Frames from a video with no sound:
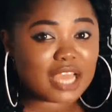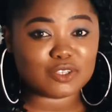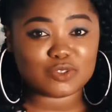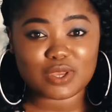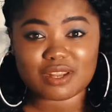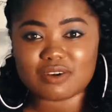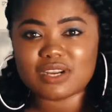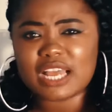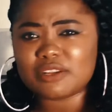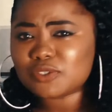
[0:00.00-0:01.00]
and on
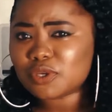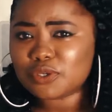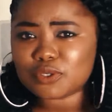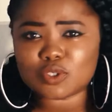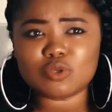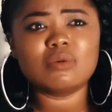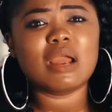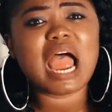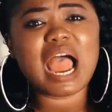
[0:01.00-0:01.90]
Twitter, and also on YouTube